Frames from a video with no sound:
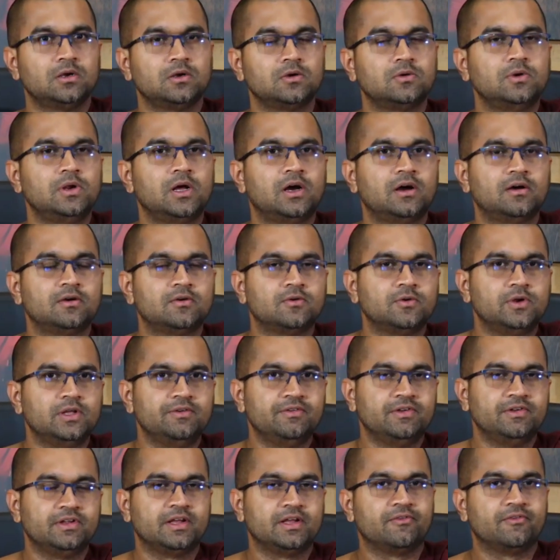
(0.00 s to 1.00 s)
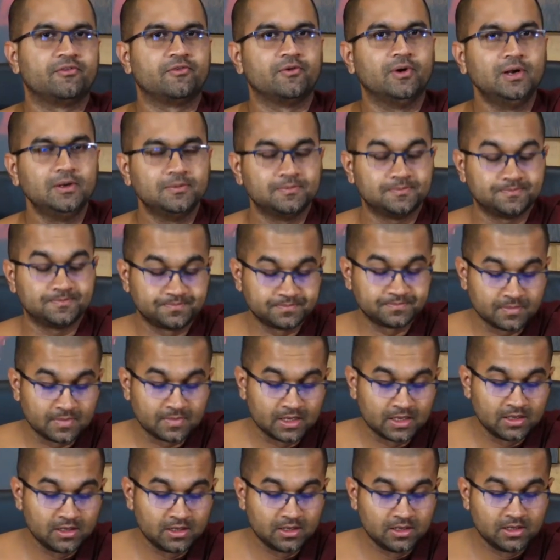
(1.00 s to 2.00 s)
Good evening, everyone.
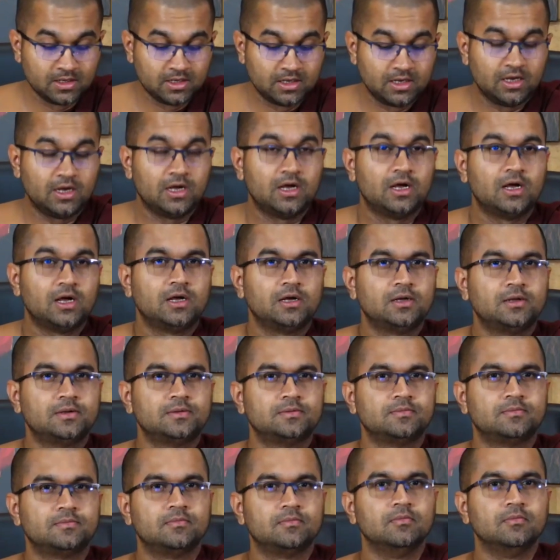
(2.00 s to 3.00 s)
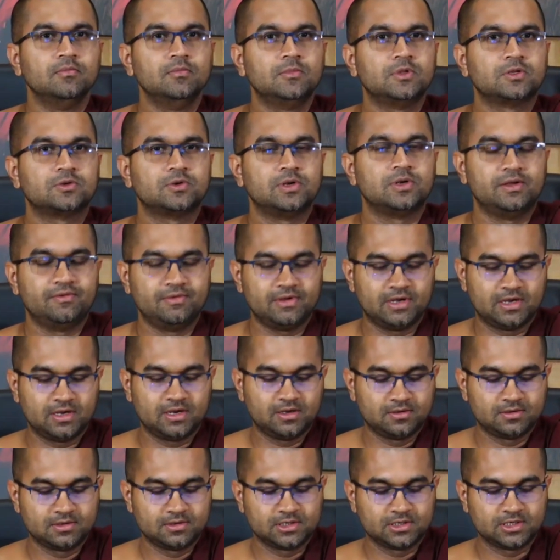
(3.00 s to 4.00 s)
Today we
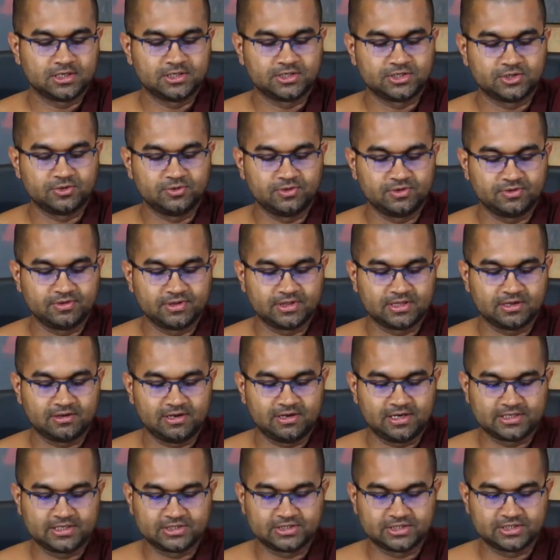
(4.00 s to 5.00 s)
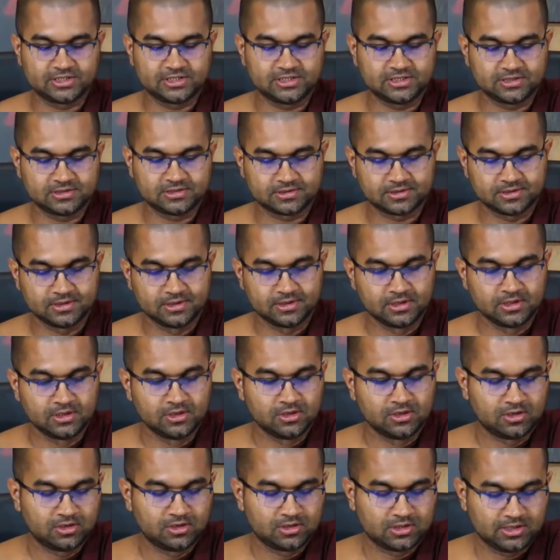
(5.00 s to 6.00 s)
are continuing with our lectures
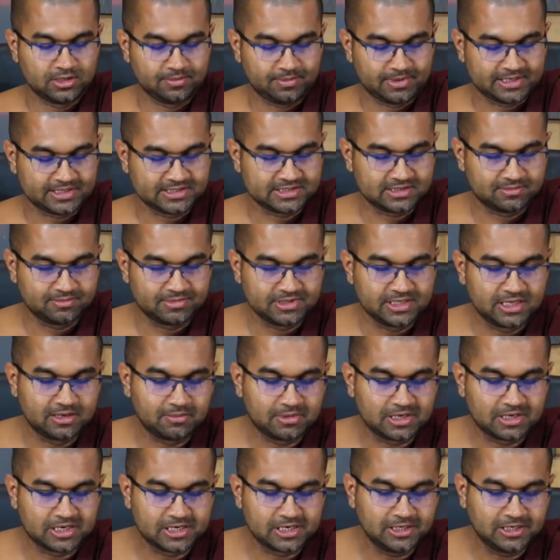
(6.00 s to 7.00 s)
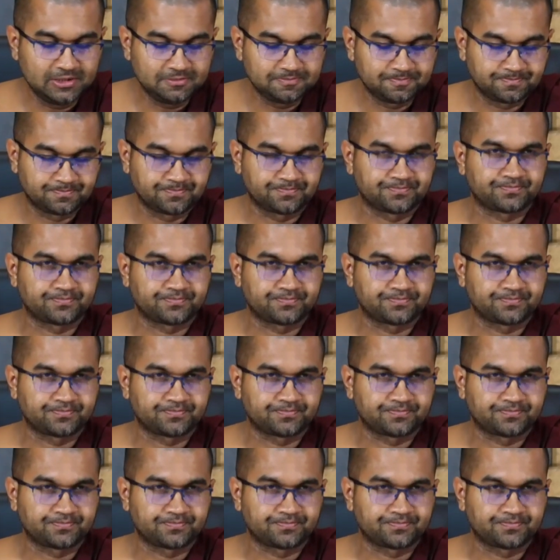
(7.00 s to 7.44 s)
on the Patisambhida Magga.